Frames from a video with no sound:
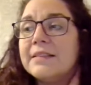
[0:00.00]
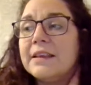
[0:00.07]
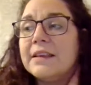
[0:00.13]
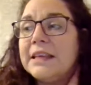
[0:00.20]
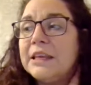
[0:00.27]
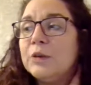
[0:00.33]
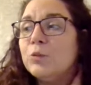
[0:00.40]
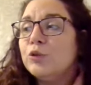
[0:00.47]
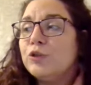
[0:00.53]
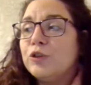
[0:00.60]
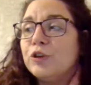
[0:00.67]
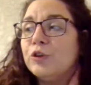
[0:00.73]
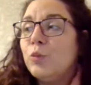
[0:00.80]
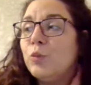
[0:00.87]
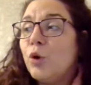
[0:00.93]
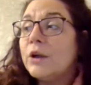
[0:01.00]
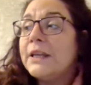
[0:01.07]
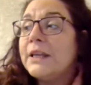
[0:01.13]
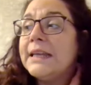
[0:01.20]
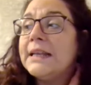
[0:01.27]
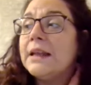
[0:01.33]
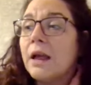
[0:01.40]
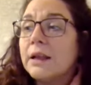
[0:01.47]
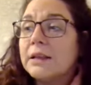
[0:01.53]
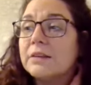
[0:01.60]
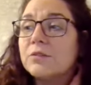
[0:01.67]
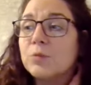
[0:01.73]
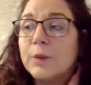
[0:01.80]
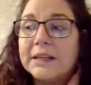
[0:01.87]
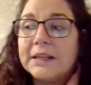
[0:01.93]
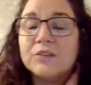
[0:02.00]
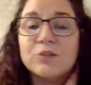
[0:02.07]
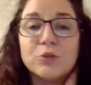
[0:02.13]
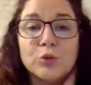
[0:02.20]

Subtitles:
that he will do what he likes when his